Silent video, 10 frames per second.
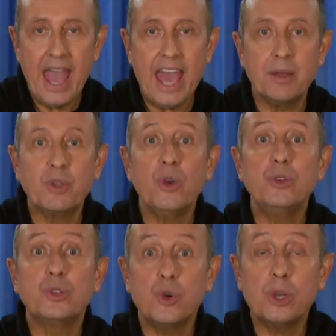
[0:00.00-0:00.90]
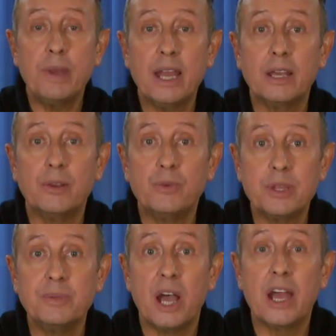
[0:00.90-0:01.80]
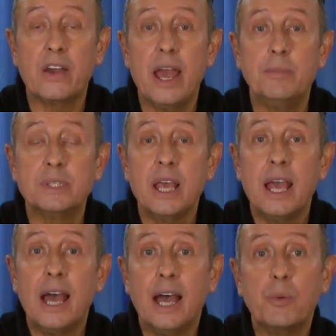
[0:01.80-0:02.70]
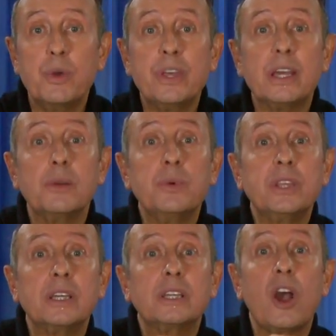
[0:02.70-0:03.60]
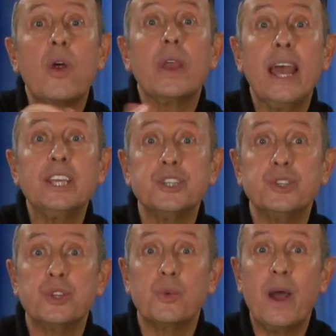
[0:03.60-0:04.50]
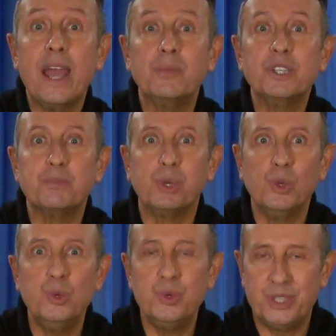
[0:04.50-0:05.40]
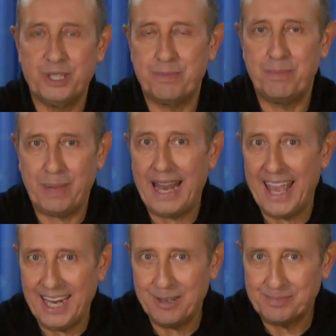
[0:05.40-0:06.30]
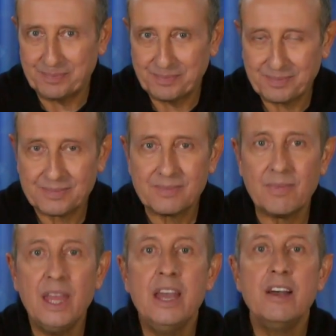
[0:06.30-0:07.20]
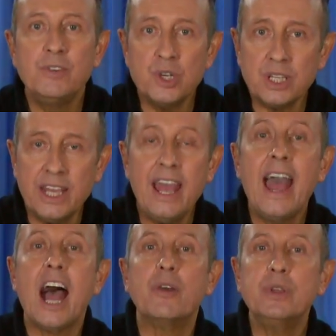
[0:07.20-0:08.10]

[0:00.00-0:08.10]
And I'm going to talk about rhythm diagrams with a correlation to the way in which blues is played. Firstly, a